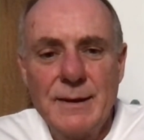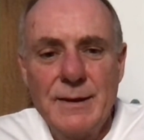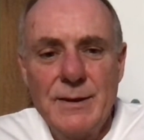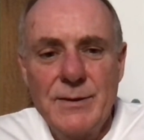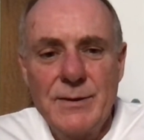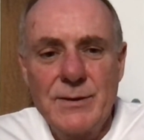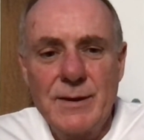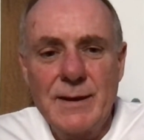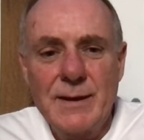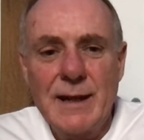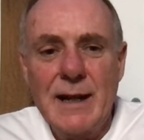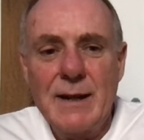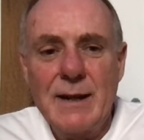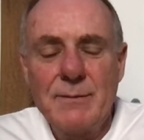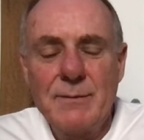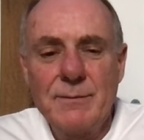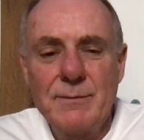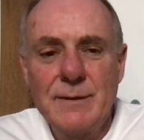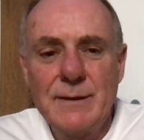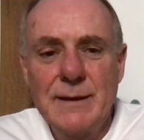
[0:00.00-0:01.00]
So that
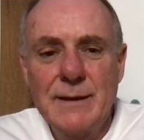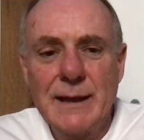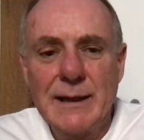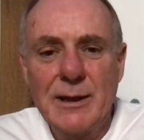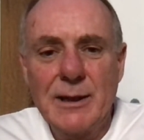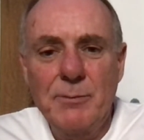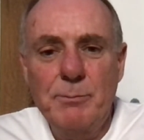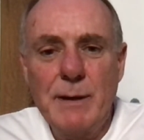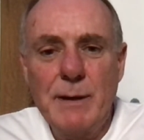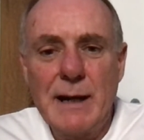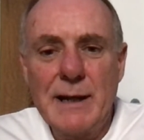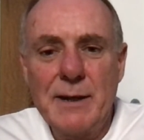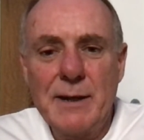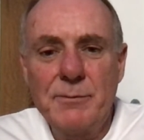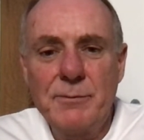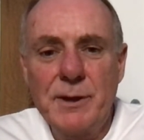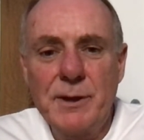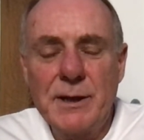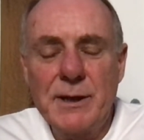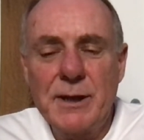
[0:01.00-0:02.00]
little banner
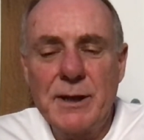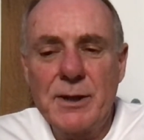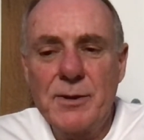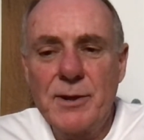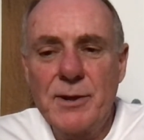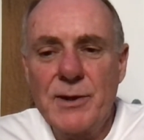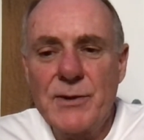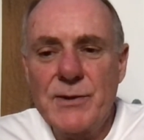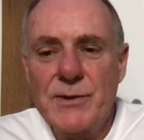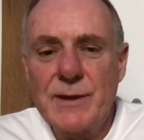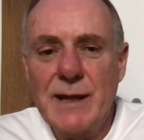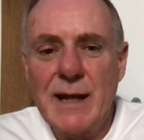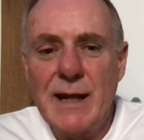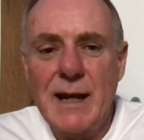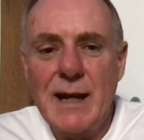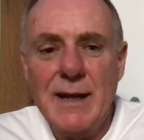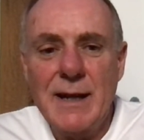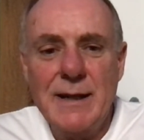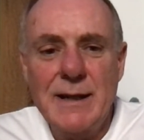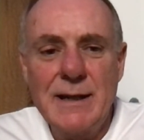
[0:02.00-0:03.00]
running across
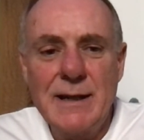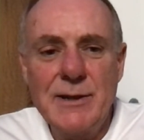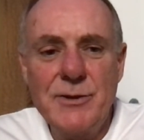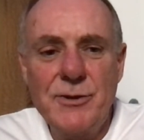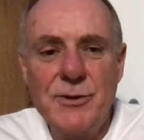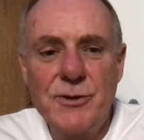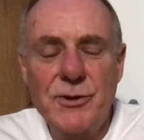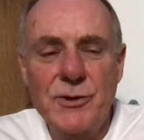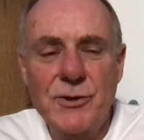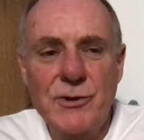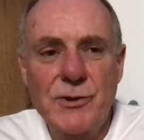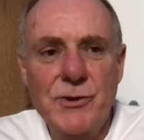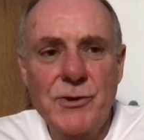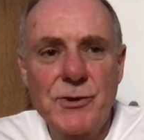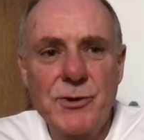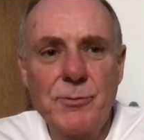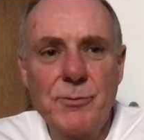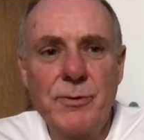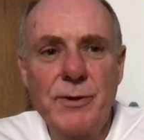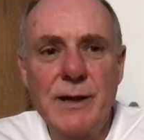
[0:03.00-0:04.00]
there is just a
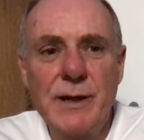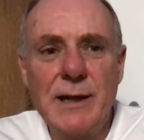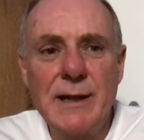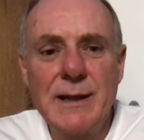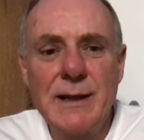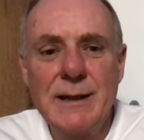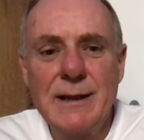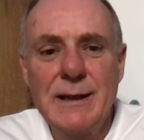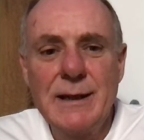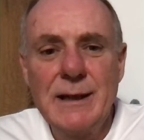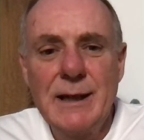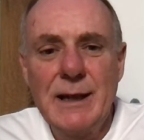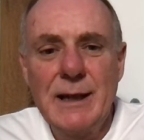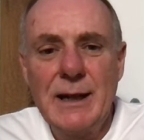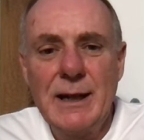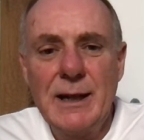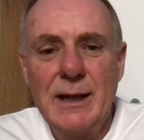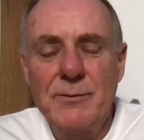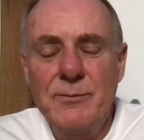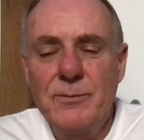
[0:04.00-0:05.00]
summary
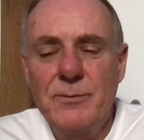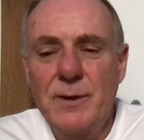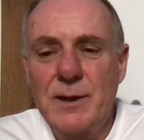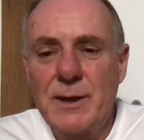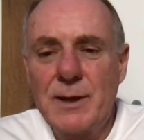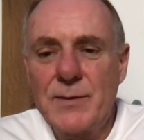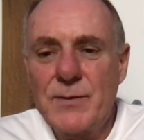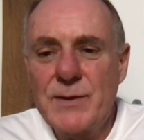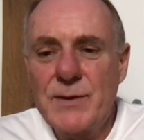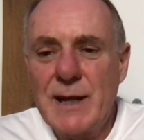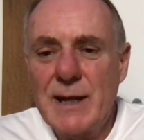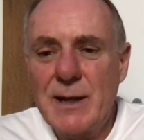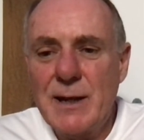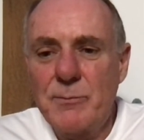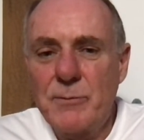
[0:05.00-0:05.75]
of what I've said.